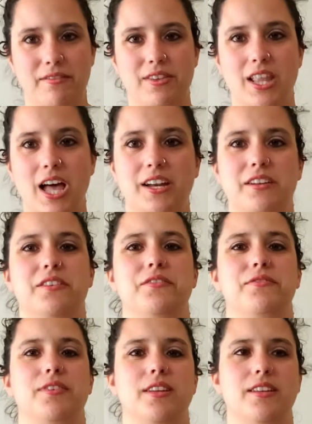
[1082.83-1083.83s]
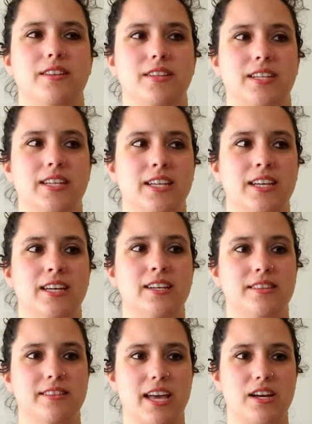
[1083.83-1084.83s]
a lot of
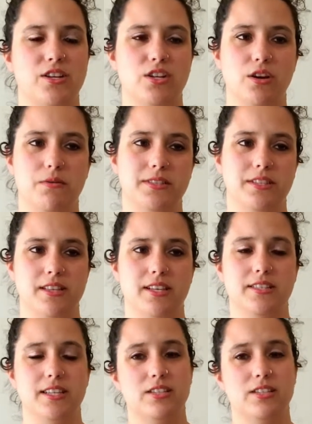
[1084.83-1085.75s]
that could go into this?